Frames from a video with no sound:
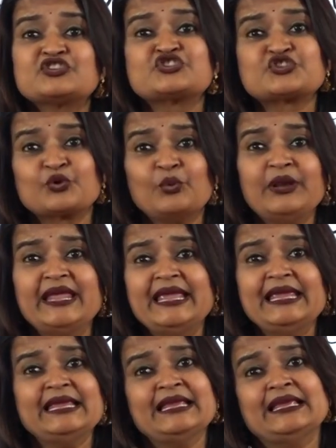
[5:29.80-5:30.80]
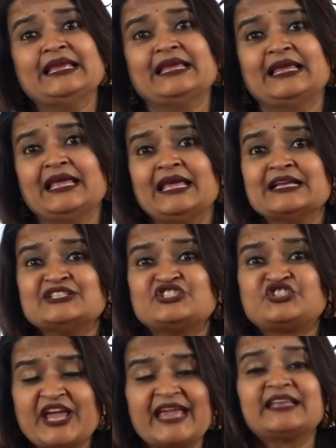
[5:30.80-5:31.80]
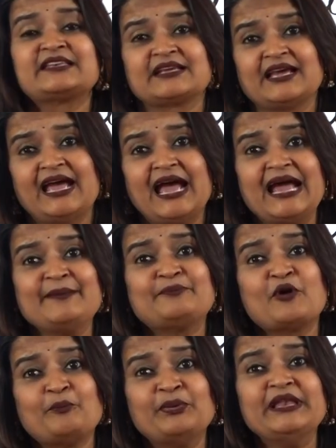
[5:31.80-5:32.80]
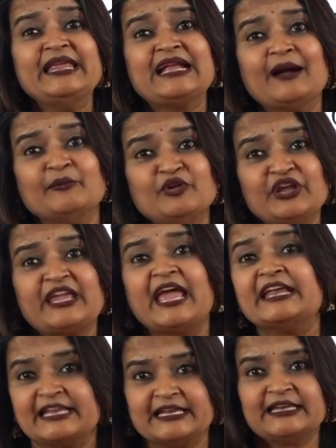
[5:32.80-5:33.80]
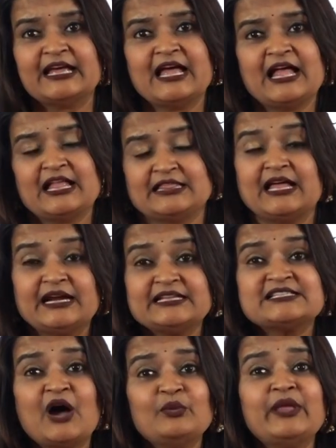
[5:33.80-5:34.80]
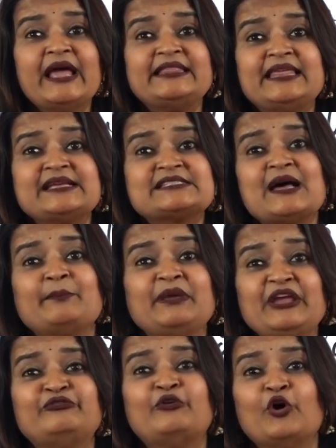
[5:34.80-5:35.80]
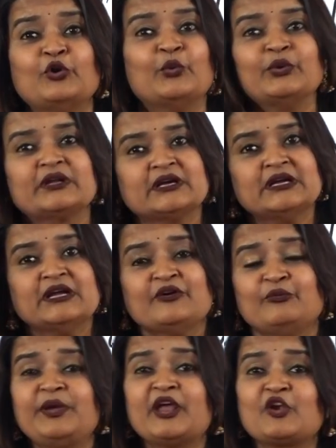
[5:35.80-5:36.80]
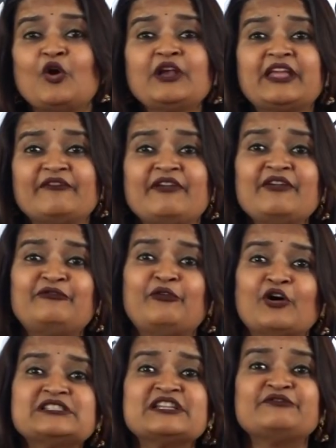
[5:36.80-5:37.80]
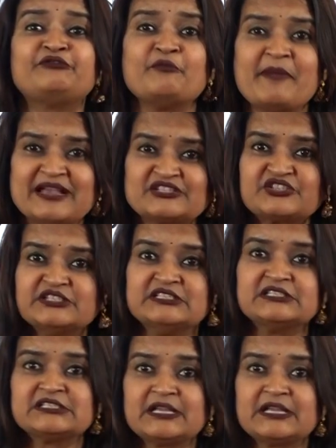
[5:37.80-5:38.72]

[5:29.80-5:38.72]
truly checked and properly communicated. That is how the ethics are being followed. We are not giving false information.